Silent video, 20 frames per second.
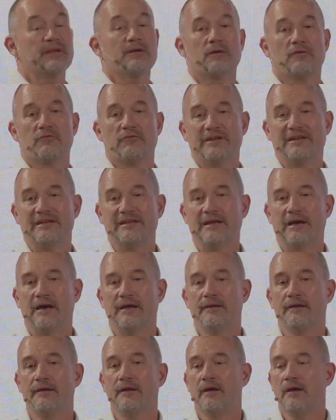already
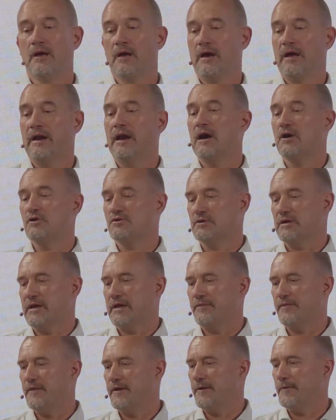done and how to
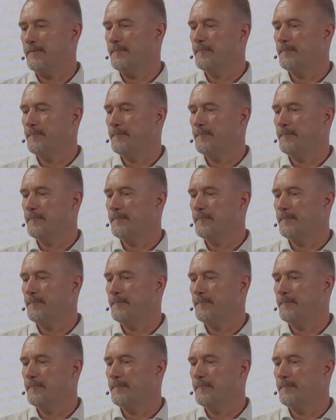get there.